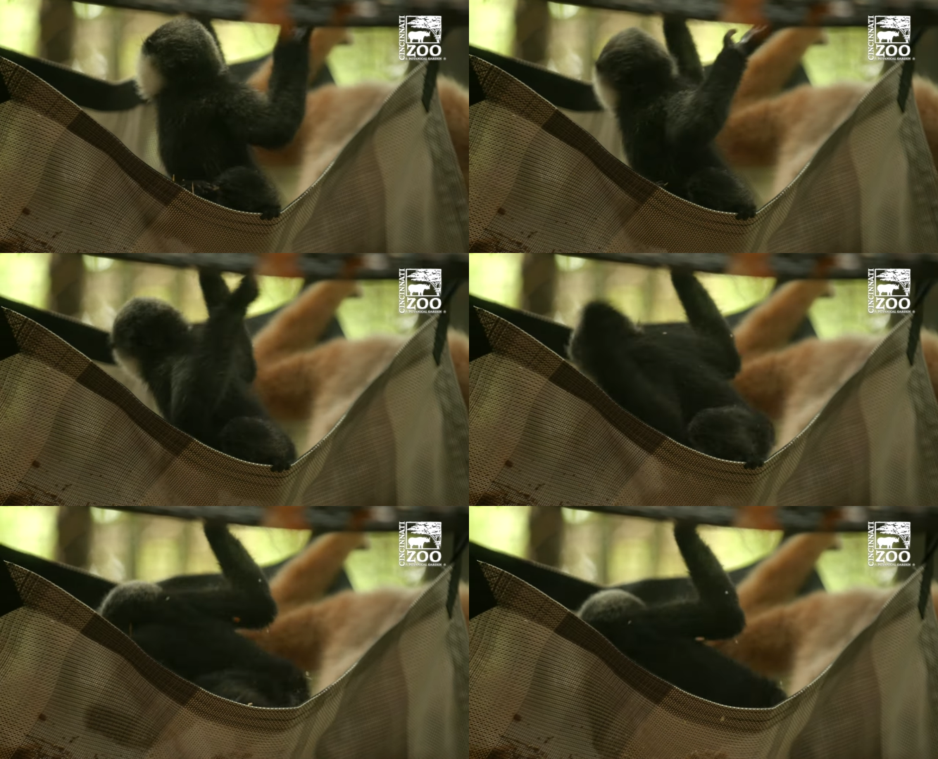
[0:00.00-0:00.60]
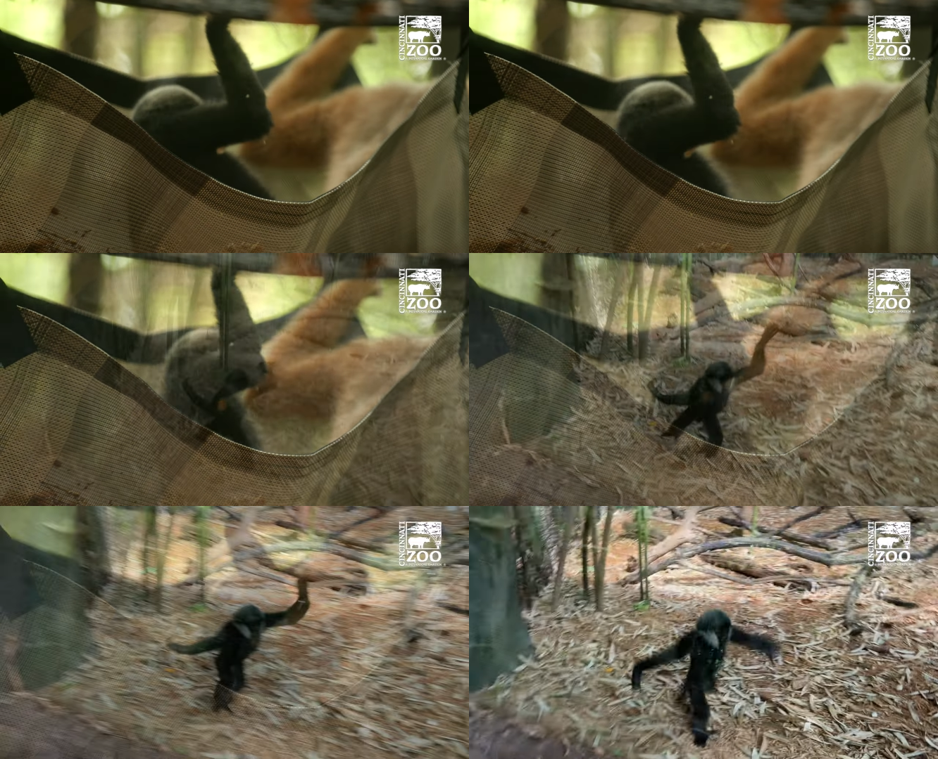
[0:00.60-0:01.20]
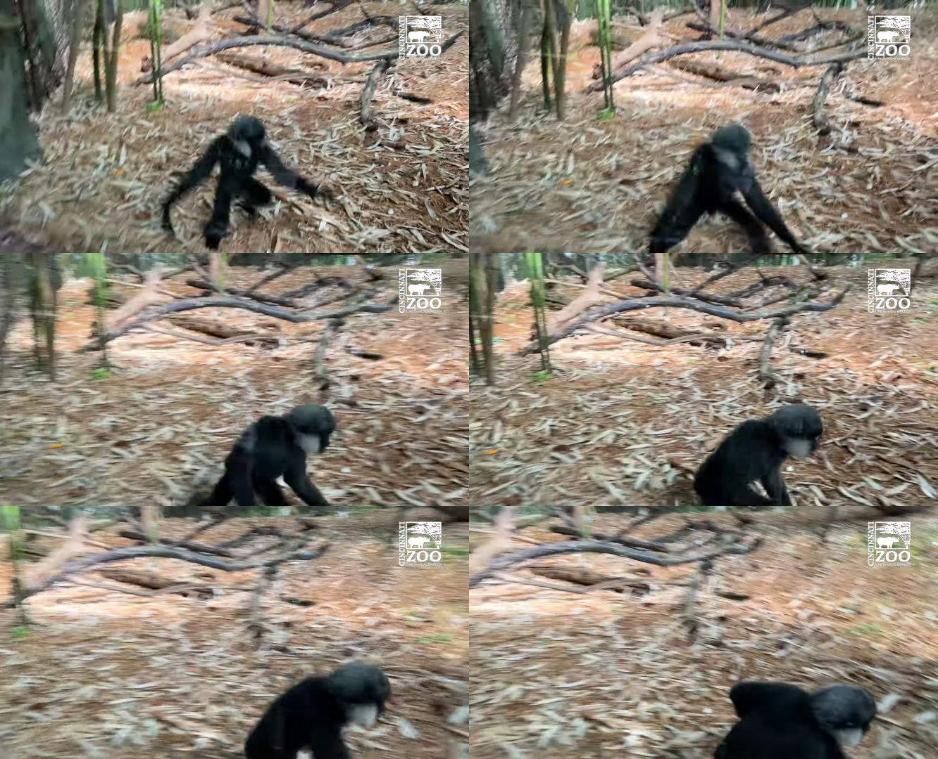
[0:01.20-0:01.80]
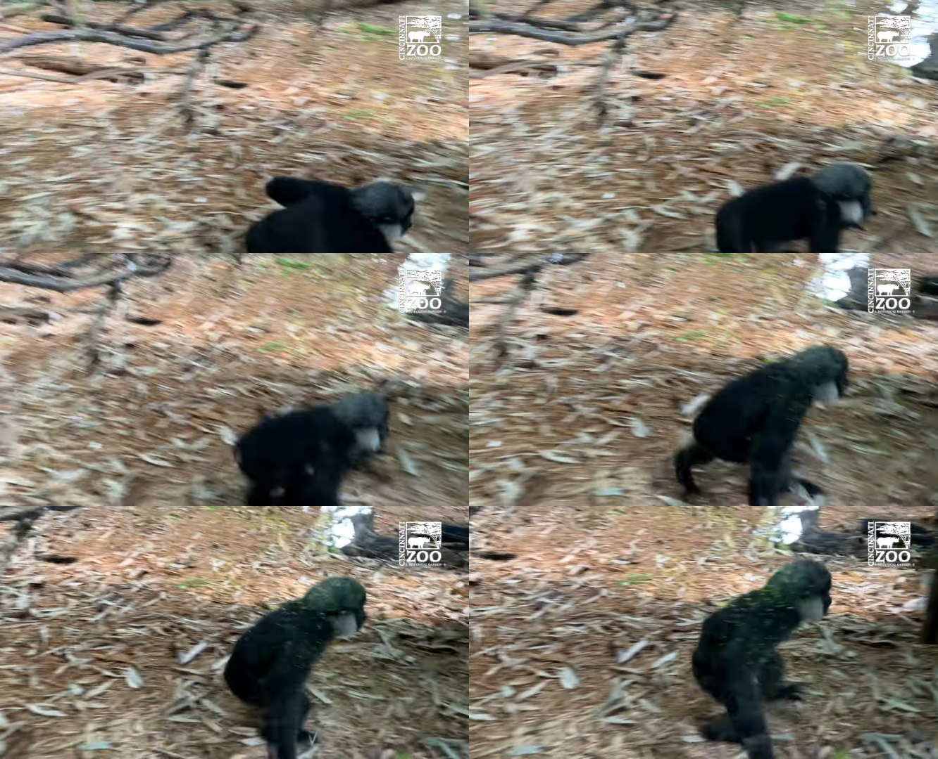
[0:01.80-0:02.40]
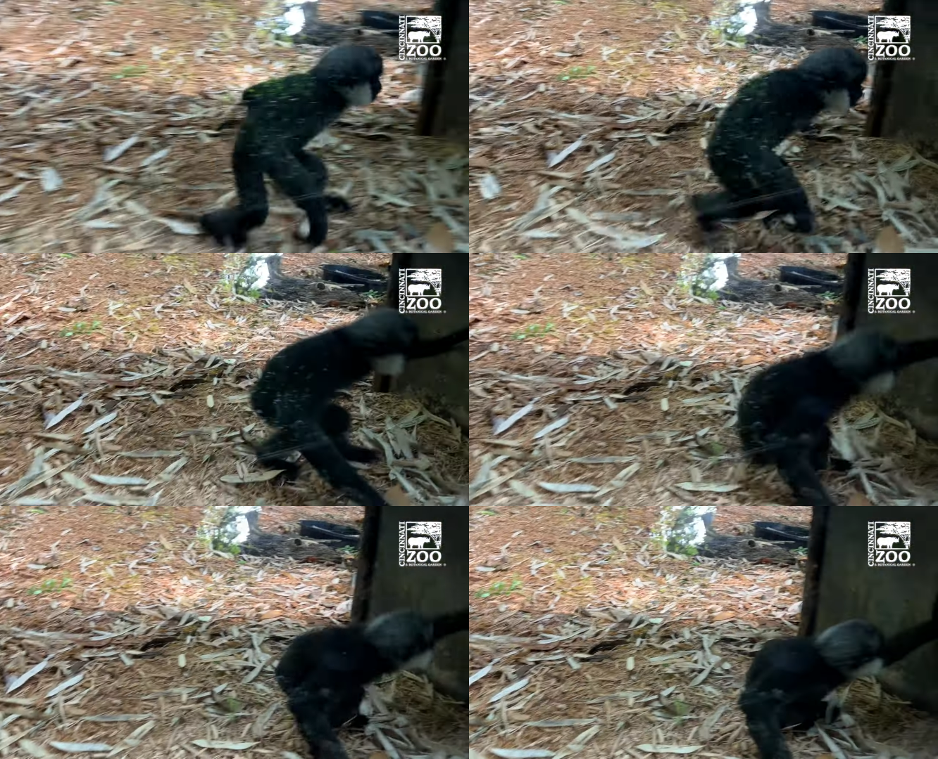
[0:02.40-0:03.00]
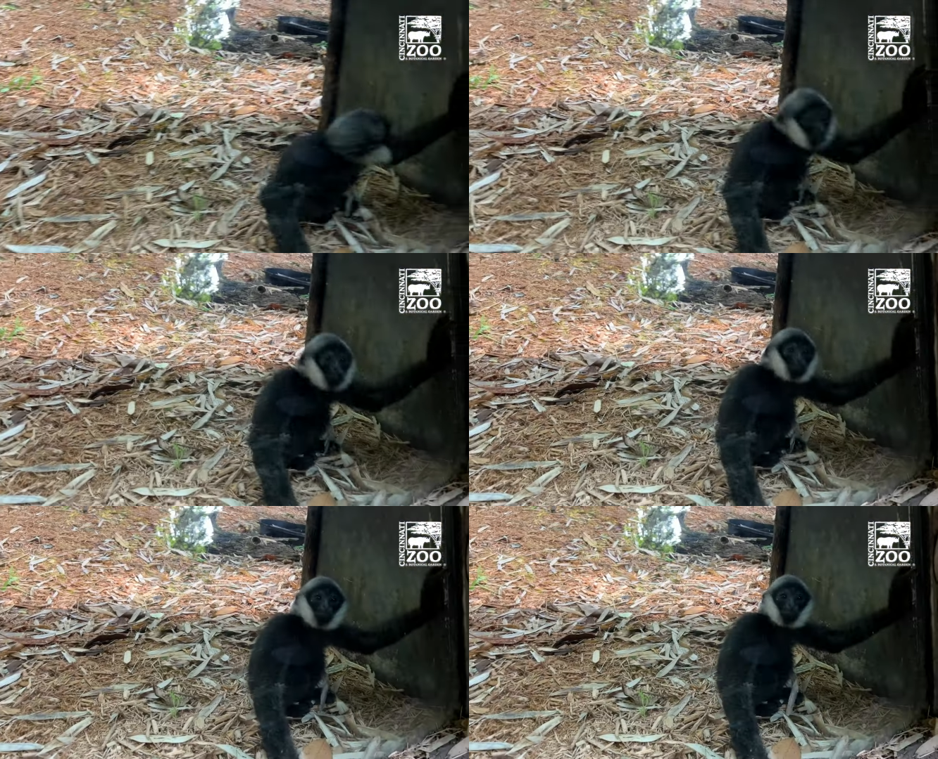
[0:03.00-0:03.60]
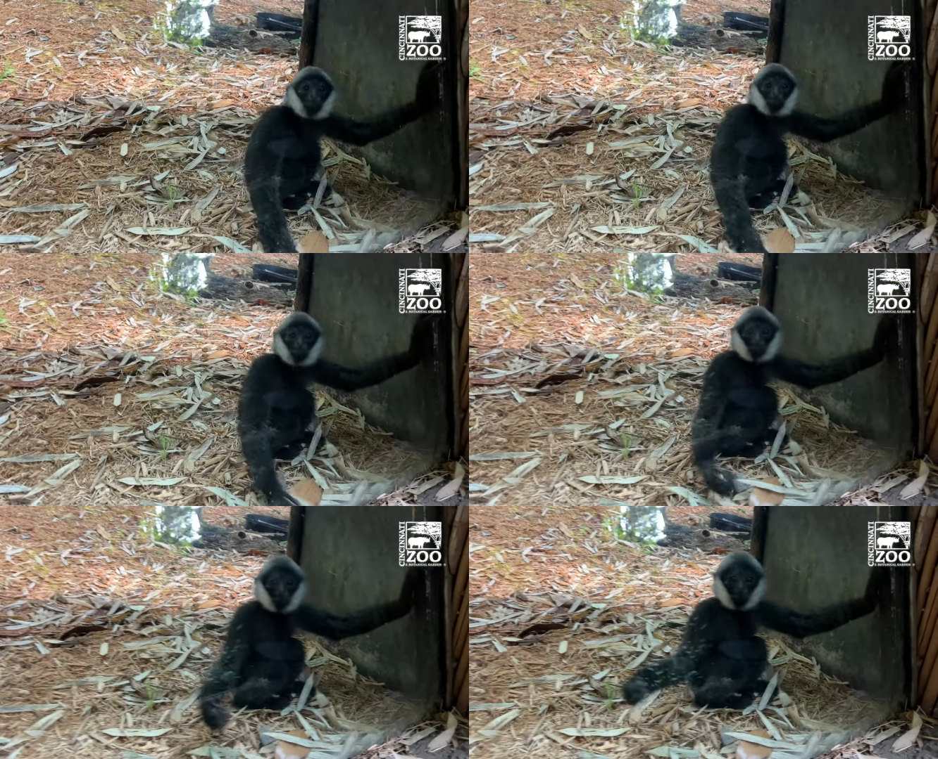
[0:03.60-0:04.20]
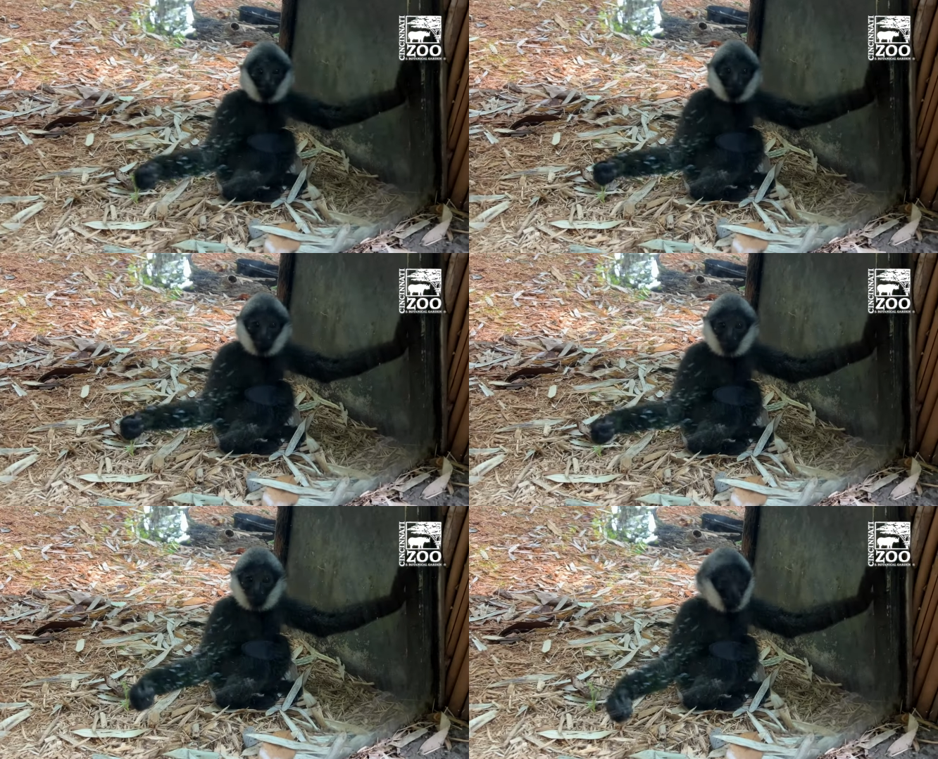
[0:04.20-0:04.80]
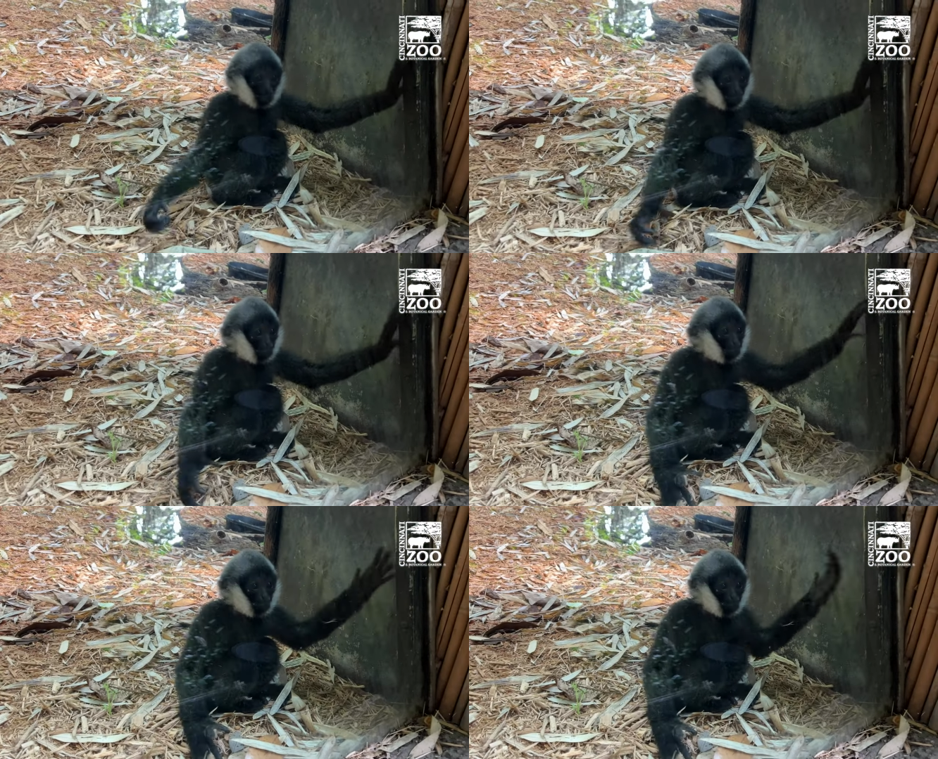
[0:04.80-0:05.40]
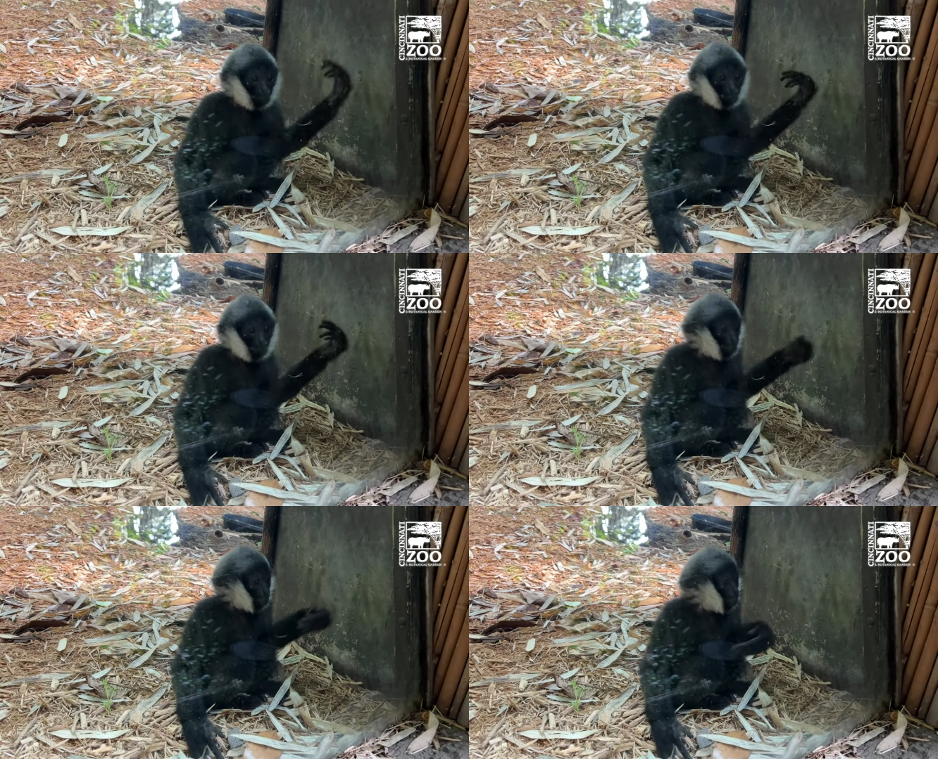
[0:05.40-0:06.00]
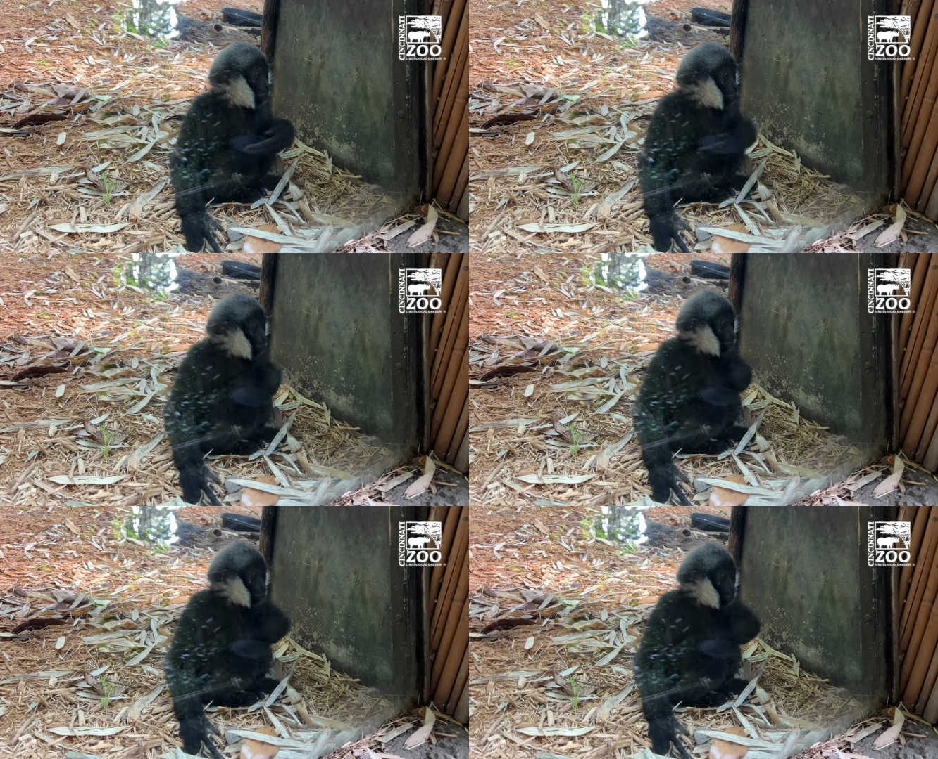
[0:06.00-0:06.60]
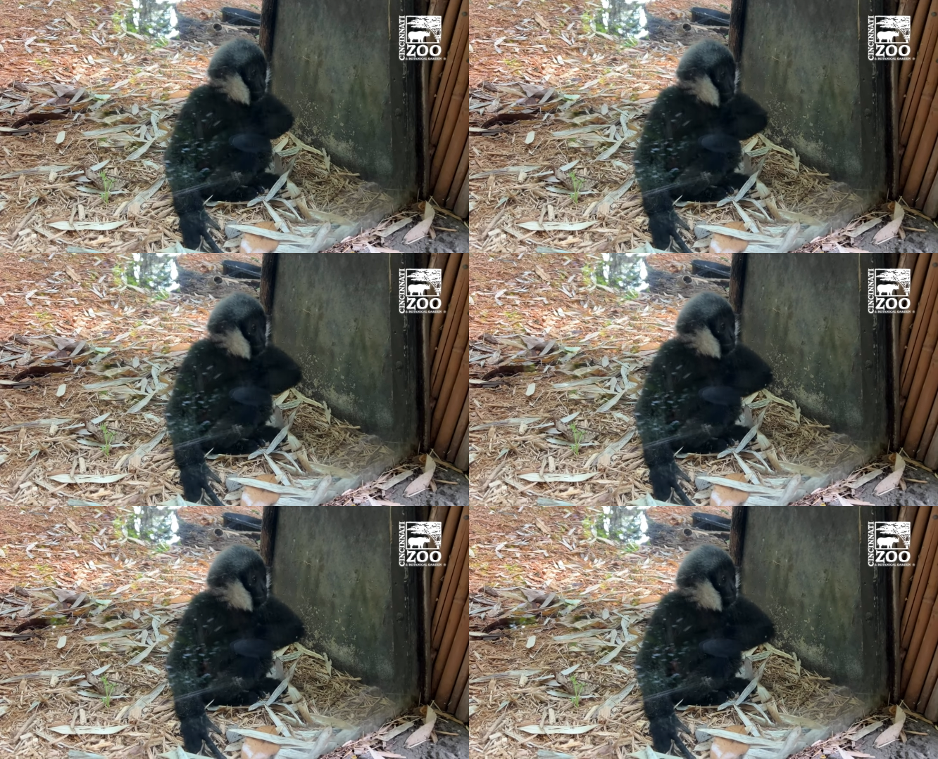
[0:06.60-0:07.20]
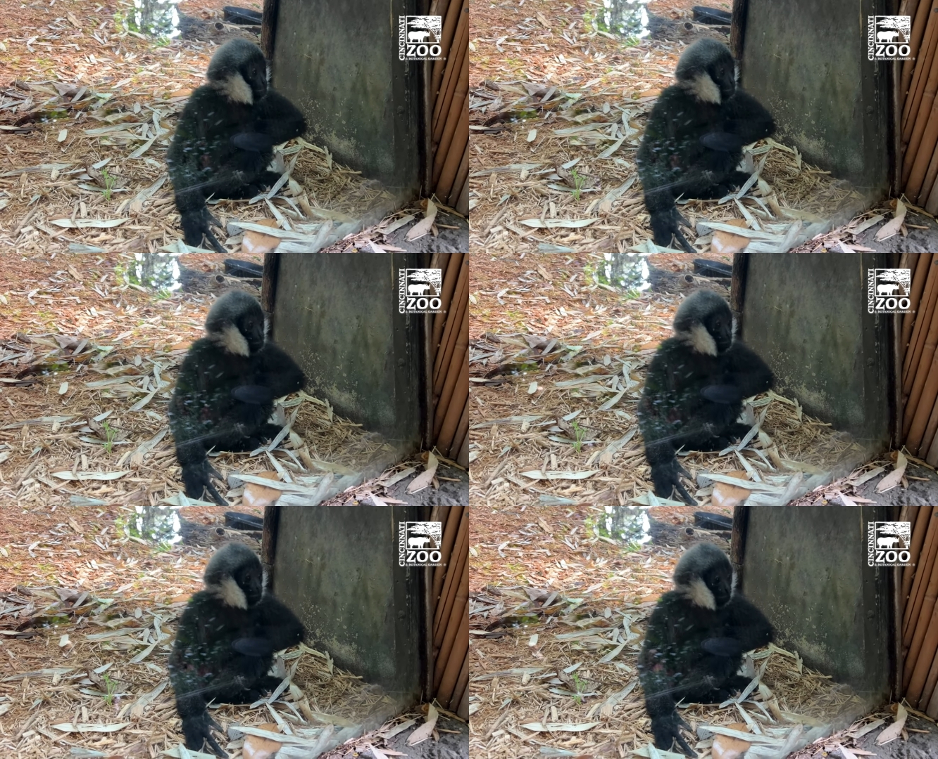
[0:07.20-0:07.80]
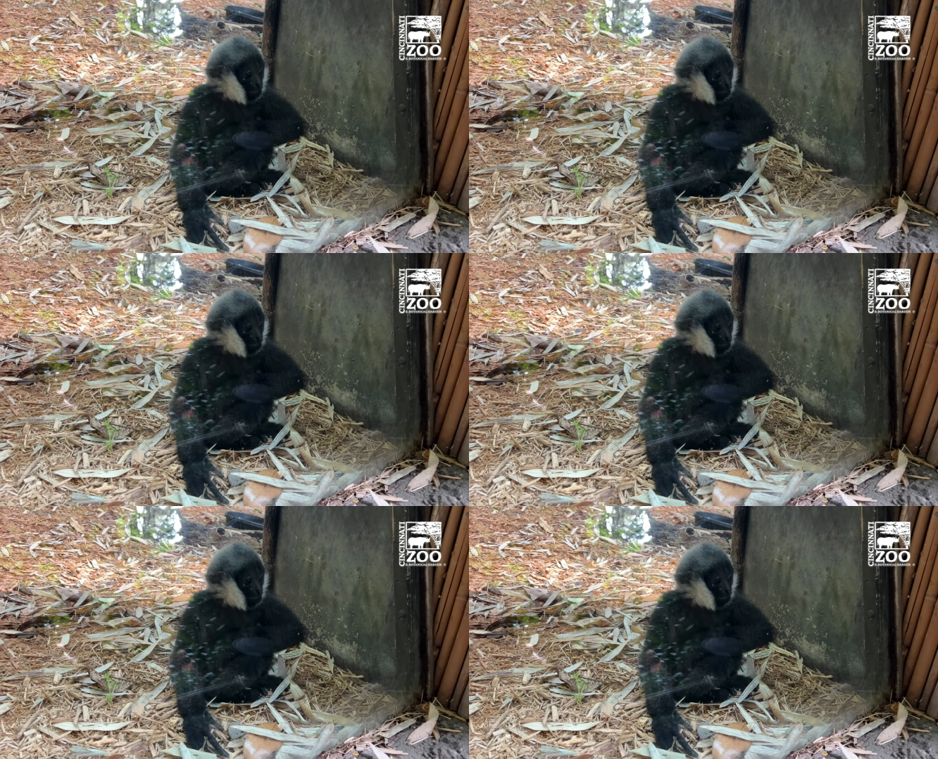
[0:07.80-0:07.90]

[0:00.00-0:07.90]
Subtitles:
No face is visible, so there are no lips to read.